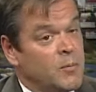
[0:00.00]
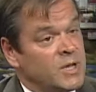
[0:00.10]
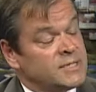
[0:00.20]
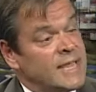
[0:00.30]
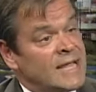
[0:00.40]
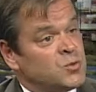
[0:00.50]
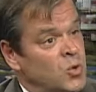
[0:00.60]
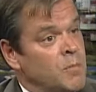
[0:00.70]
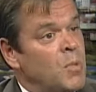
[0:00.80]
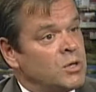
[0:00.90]
because that's
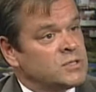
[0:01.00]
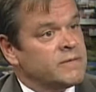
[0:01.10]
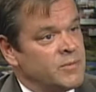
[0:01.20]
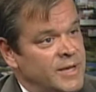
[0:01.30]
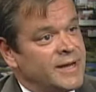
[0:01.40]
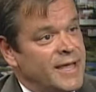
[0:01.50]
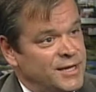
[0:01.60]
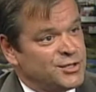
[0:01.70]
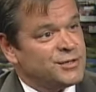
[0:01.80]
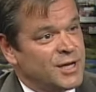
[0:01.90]
where most of the mm -hmm.
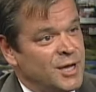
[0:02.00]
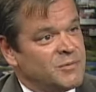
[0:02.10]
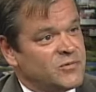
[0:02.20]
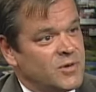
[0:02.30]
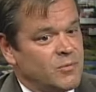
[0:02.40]
medication comes from.